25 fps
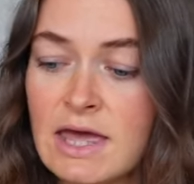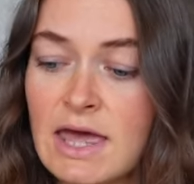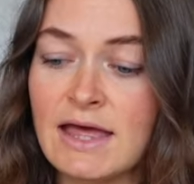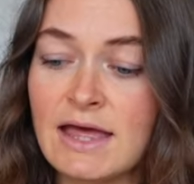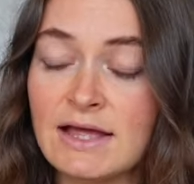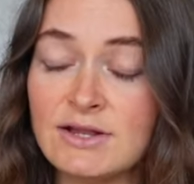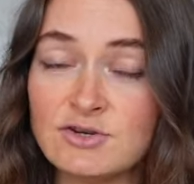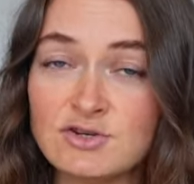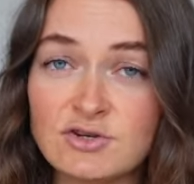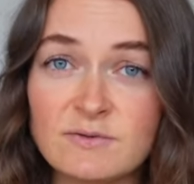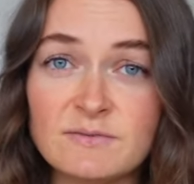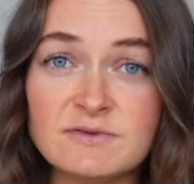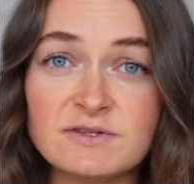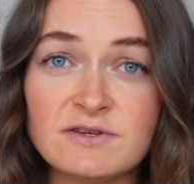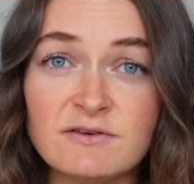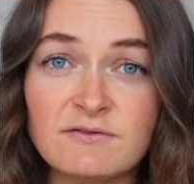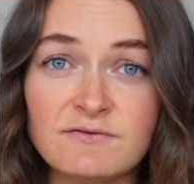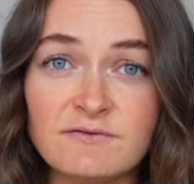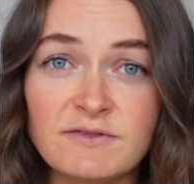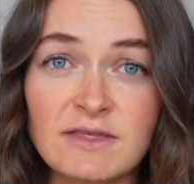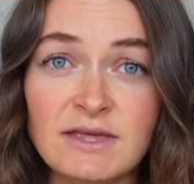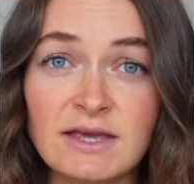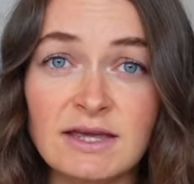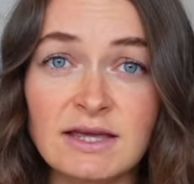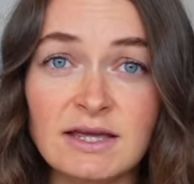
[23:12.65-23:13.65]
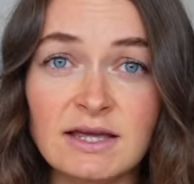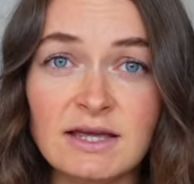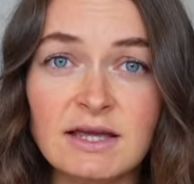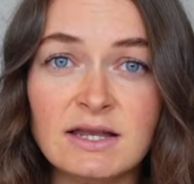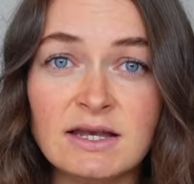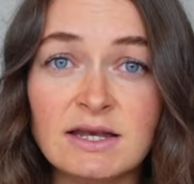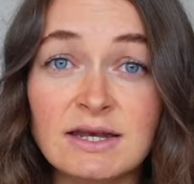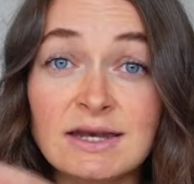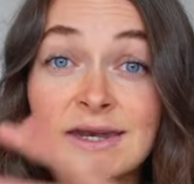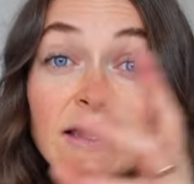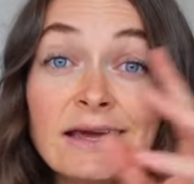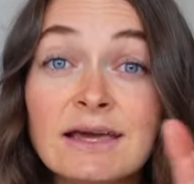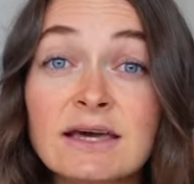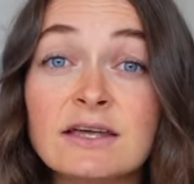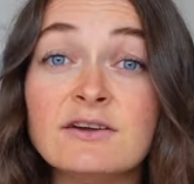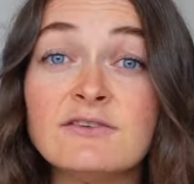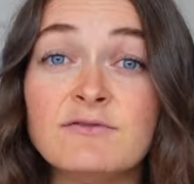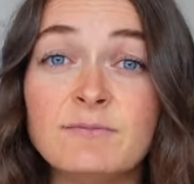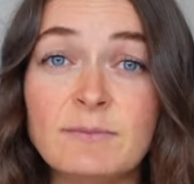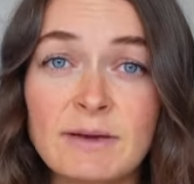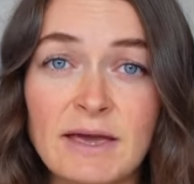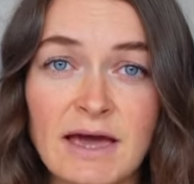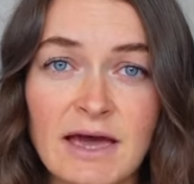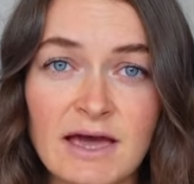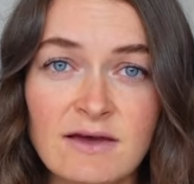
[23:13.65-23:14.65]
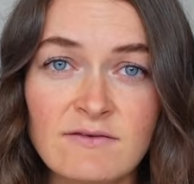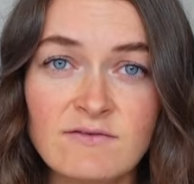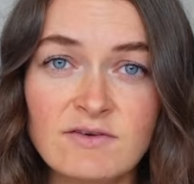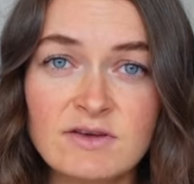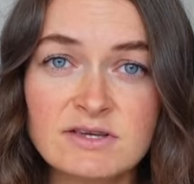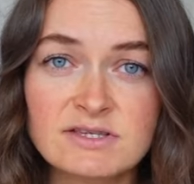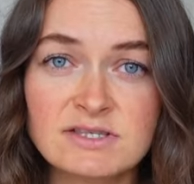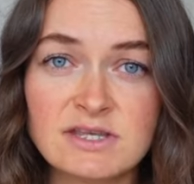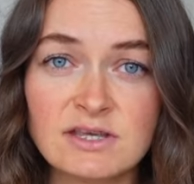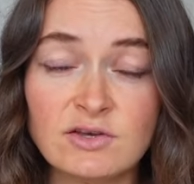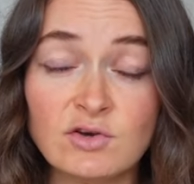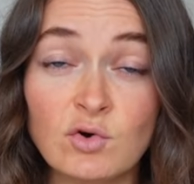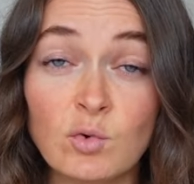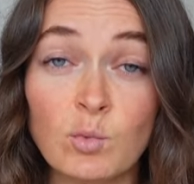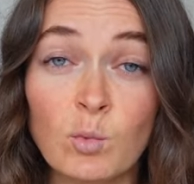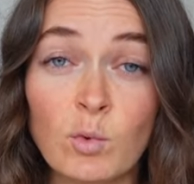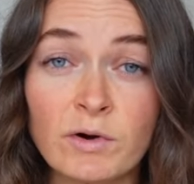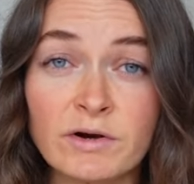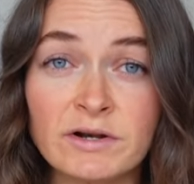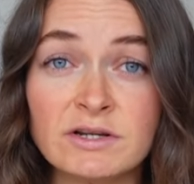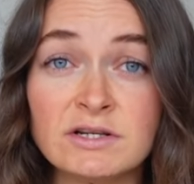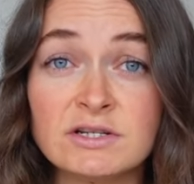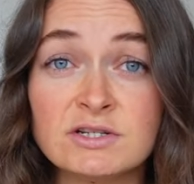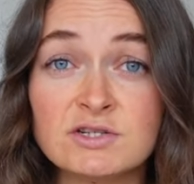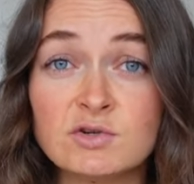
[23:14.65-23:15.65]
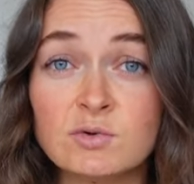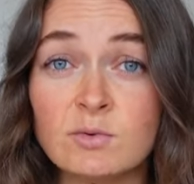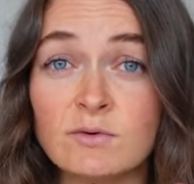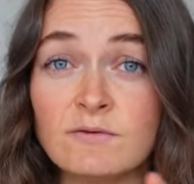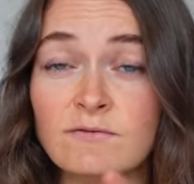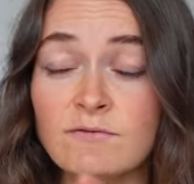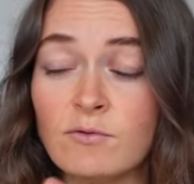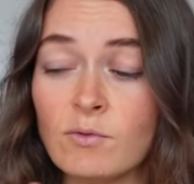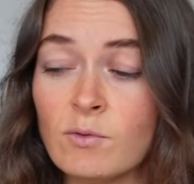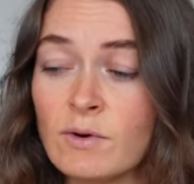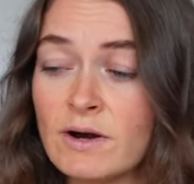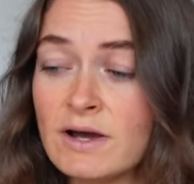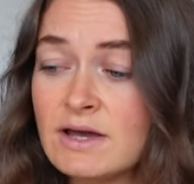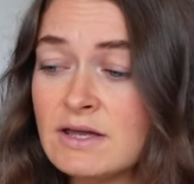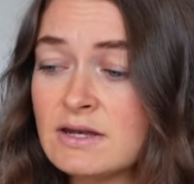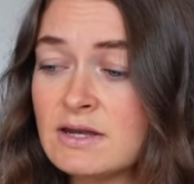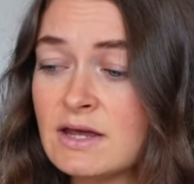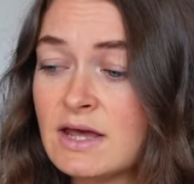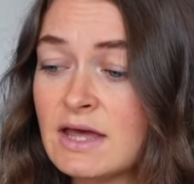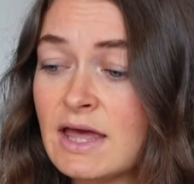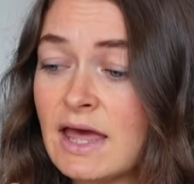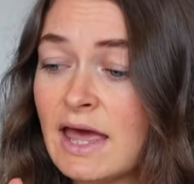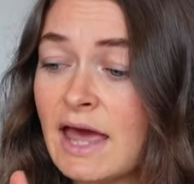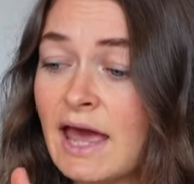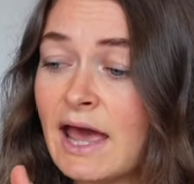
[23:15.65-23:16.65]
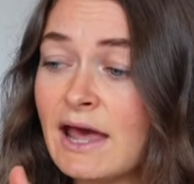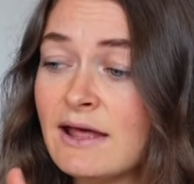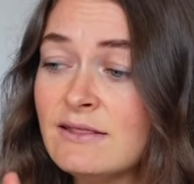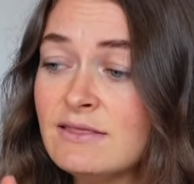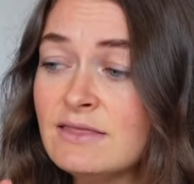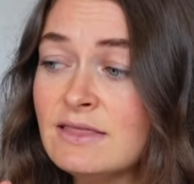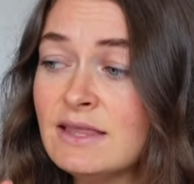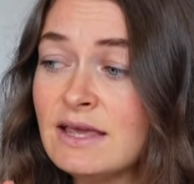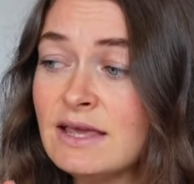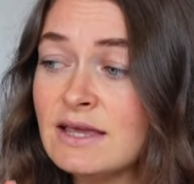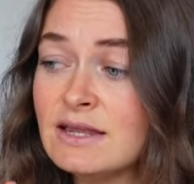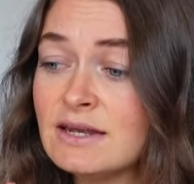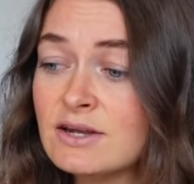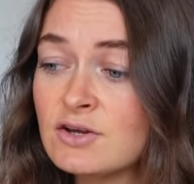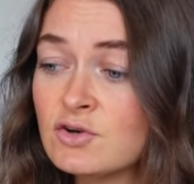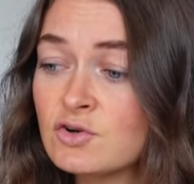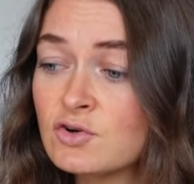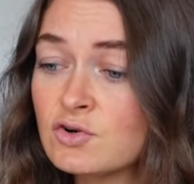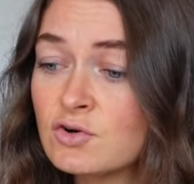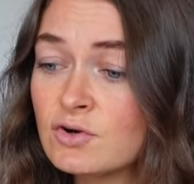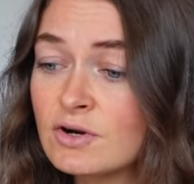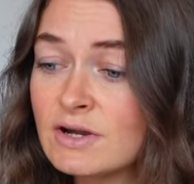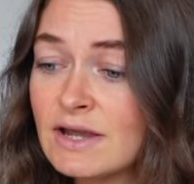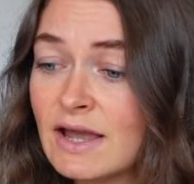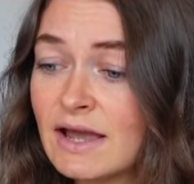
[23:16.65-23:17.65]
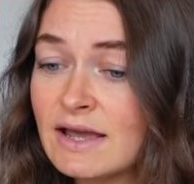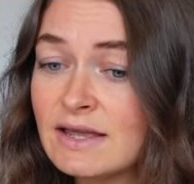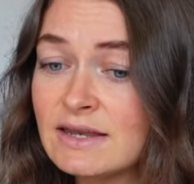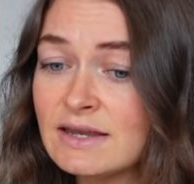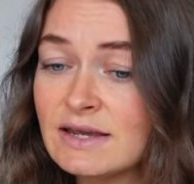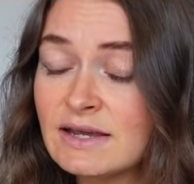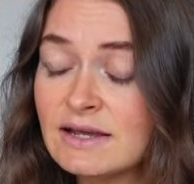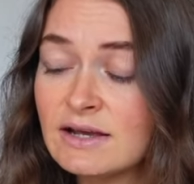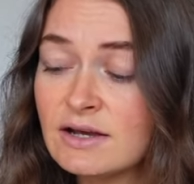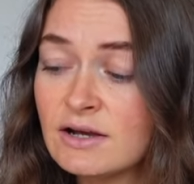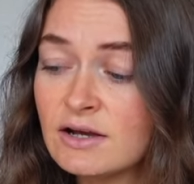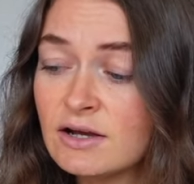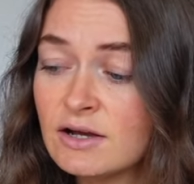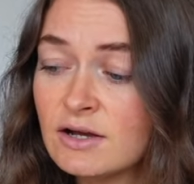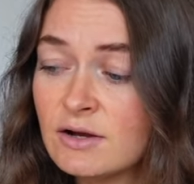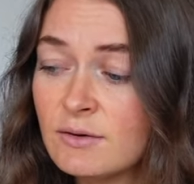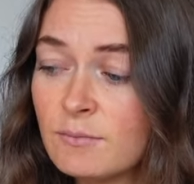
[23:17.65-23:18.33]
in terms of the negative behaviors that you're wanting to avoid, and then creating